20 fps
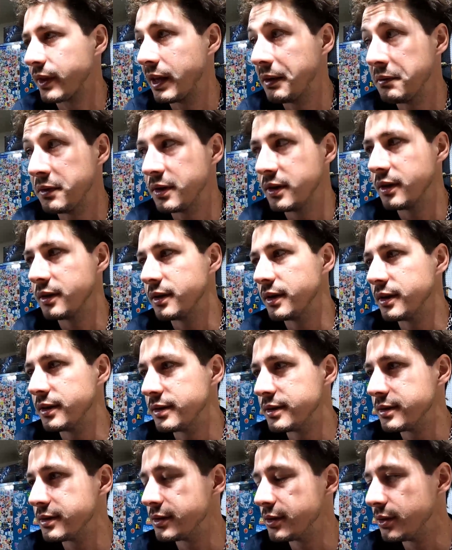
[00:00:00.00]
Haven't done that
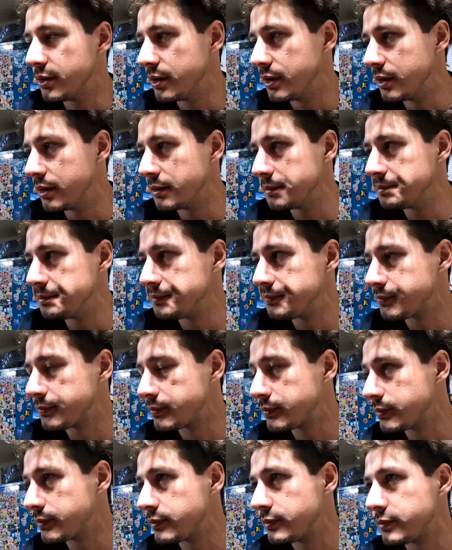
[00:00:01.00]
in so long.
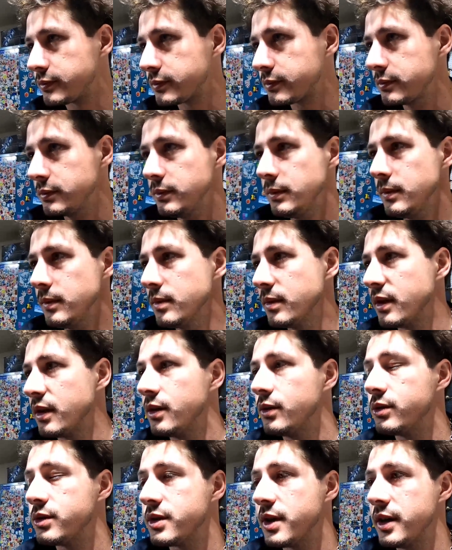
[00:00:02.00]

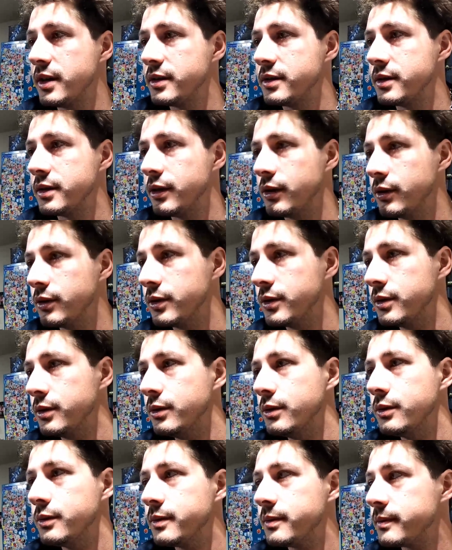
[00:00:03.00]
It was nice to go
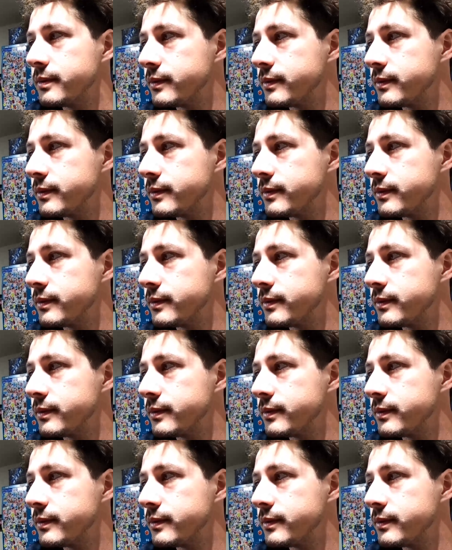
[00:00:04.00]
do.